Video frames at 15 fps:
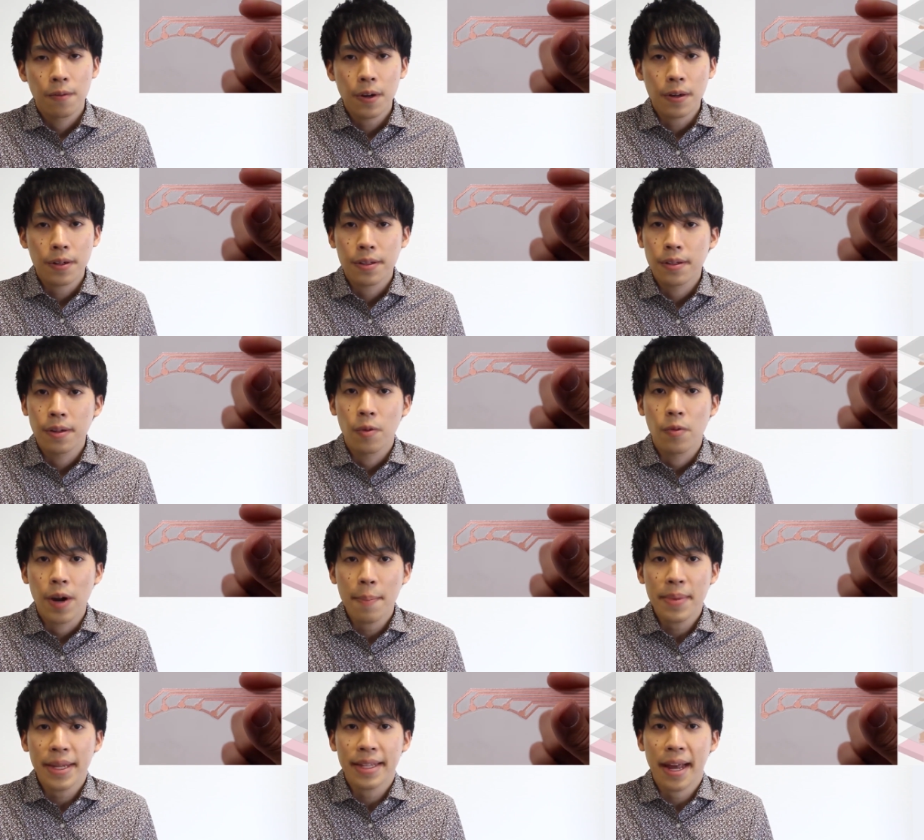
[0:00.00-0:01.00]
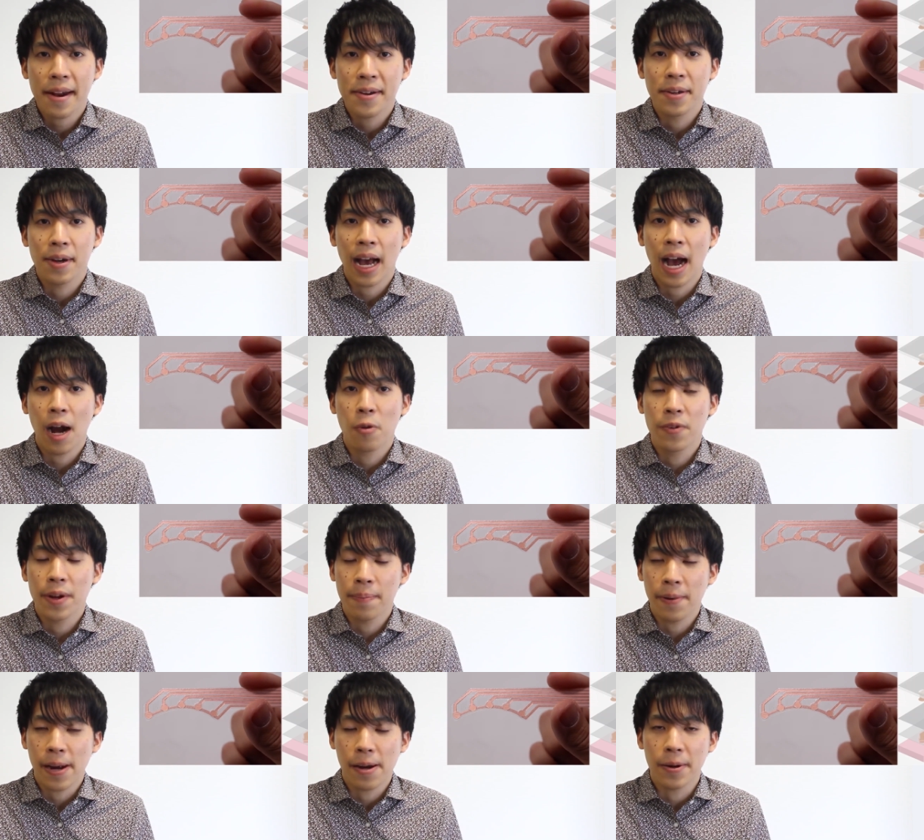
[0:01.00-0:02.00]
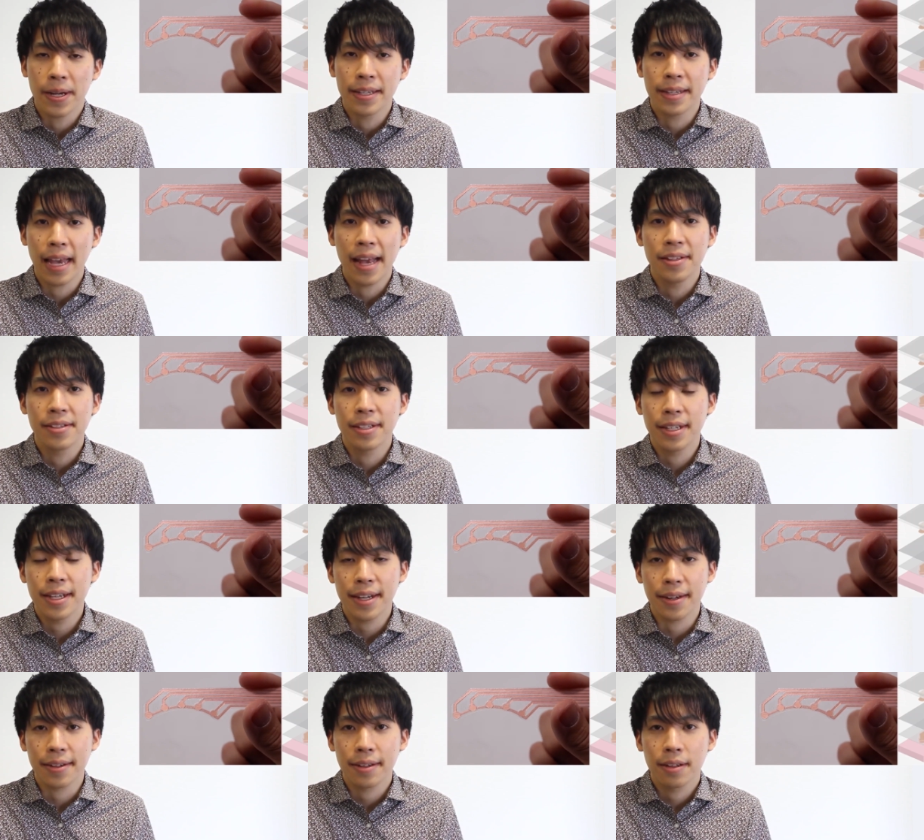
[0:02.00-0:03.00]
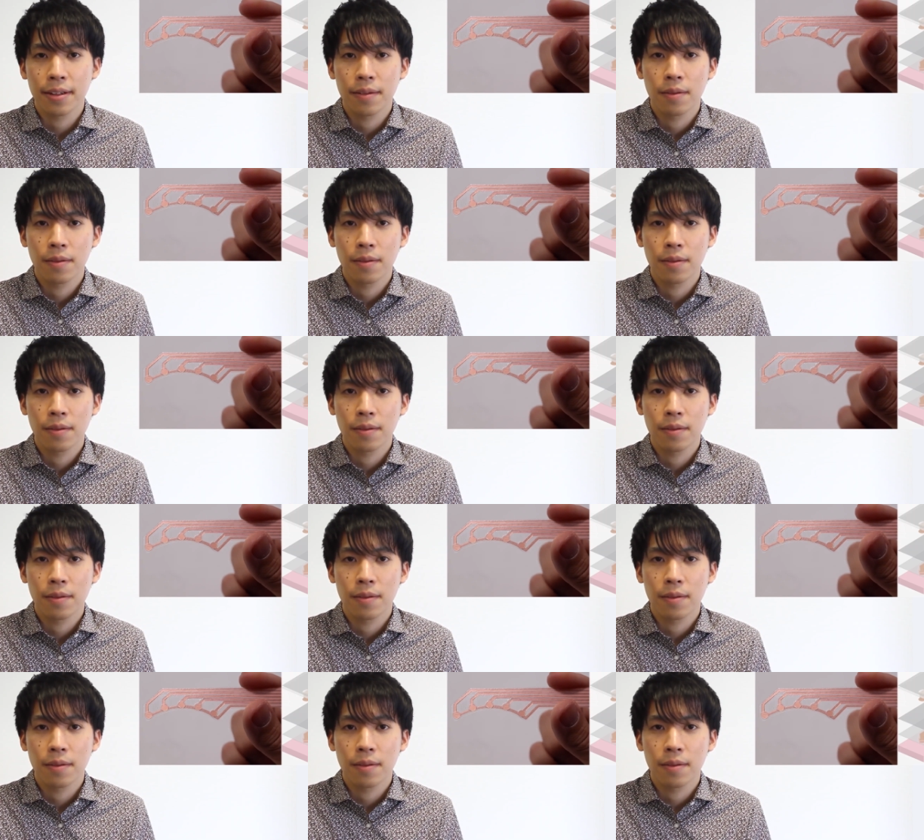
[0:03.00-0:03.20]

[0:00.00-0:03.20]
First, let me tell you how LipIO is engineered.